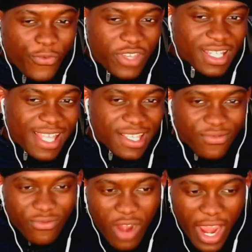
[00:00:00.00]
think that's
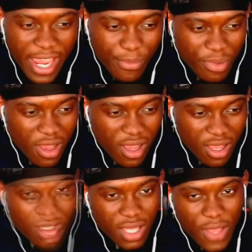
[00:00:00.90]
right, but
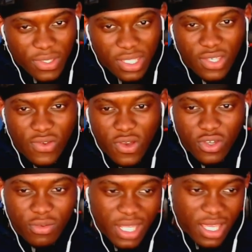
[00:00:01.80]
I'll see you
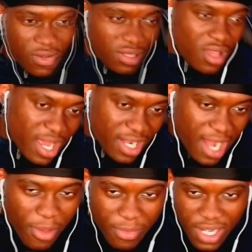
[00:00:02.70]
home now. Alright,
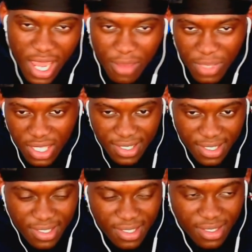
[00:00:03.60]
now it makes
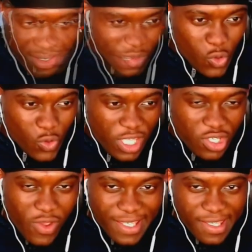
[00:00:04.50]
sense. Ooh,
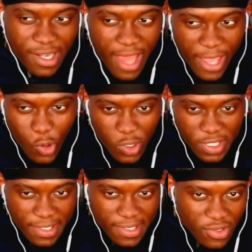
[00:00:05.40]
Ichigo has the Night
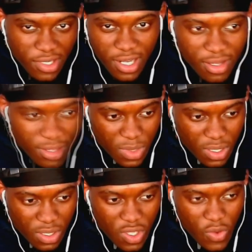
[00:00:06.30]
Cortezes on.
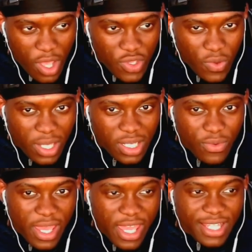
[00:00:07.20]
Who are you
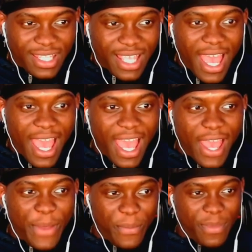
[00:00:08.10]
anyway?
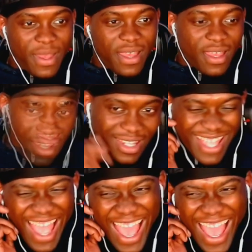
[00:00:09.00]
Damn.
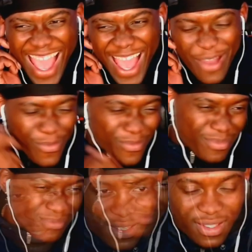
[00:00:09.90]

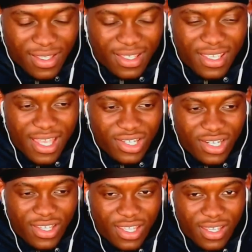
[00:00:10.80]
Does he
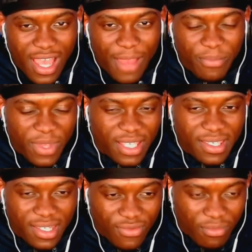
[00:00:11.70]
actually... I'm
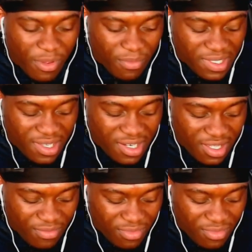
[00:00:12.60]
guessing he remembers her name.